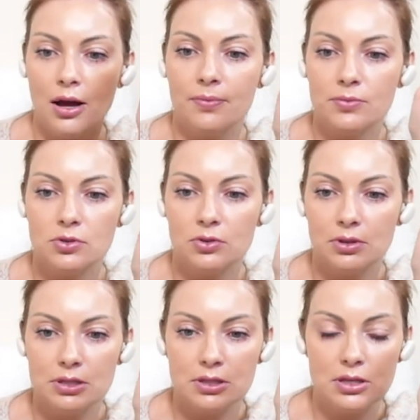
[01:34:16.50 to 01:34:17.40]
Um, so
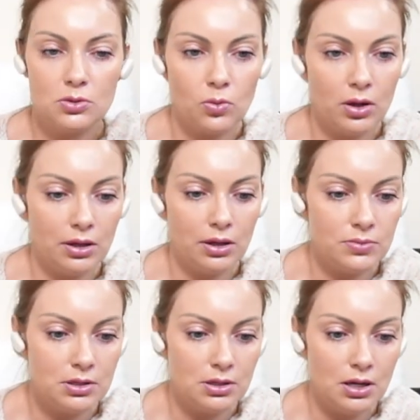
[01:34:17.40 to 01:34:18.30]
this is what
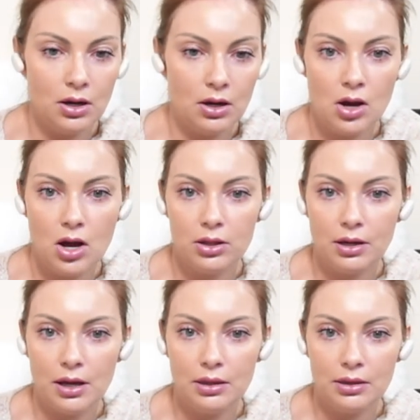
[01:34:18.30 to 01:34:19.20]
I'm sitting on
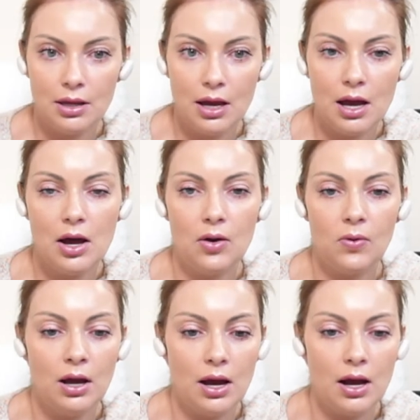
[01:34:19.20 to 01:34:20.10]
right
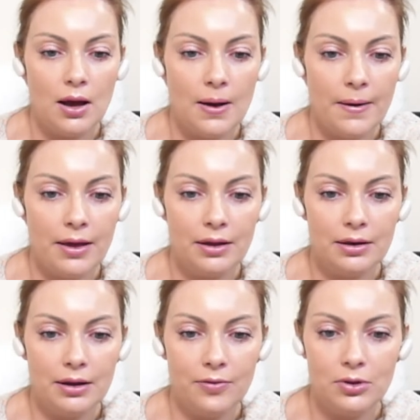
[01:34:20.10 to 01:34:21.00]
now, uh,
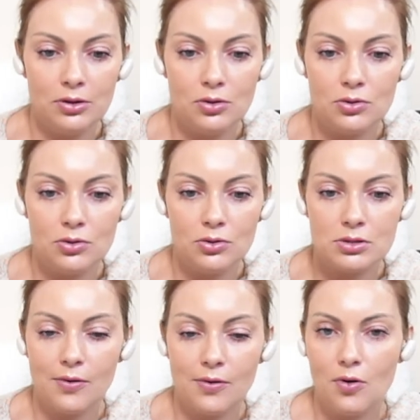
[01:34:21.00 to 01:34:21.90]
and I've been
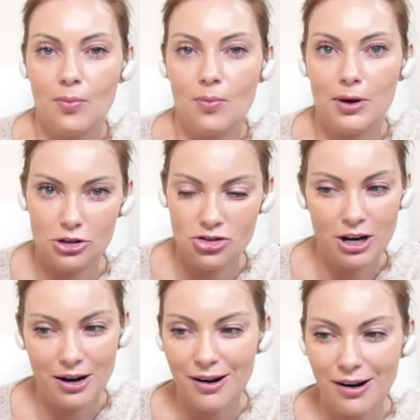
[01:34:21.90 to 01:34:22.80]
using for my
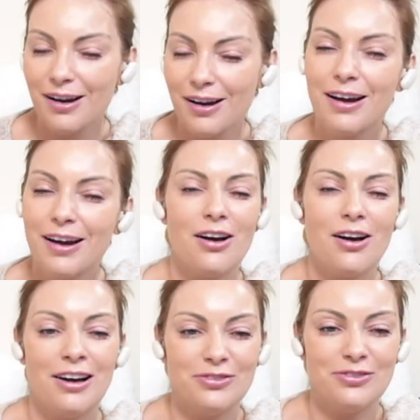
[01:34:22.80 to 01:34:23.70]
chair,
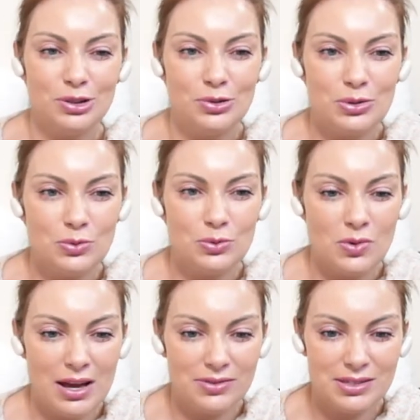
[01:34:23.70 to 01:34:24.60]
uh, for those
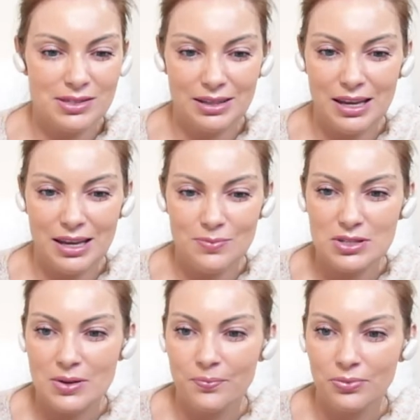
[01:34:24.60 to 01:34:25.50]
five
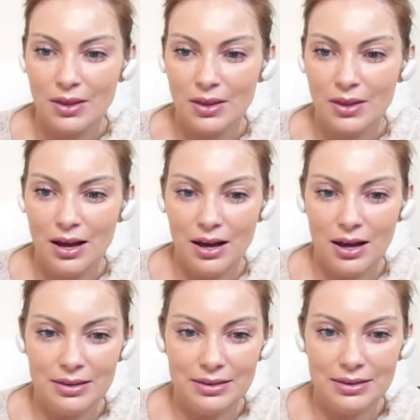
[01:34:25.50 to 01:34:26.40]
streams.
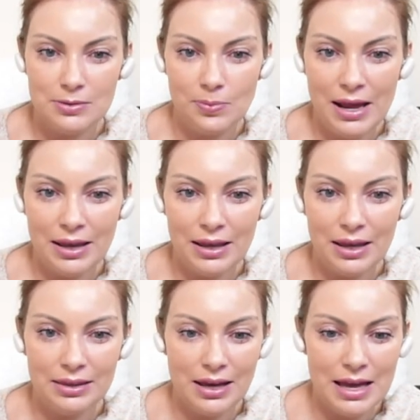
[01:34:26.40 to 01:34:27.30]
Uh, this
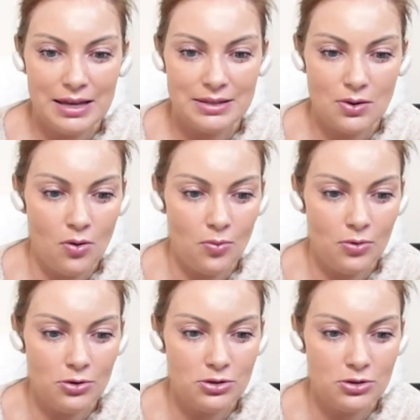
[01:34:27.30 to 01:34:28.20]
blanket has
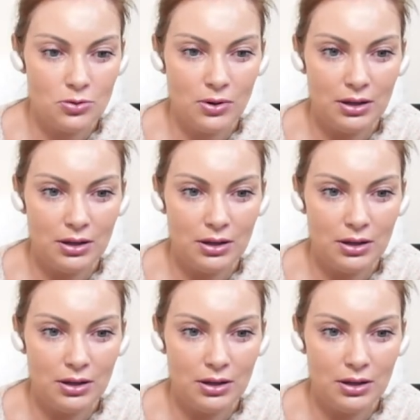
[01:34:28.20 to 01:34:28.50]
almost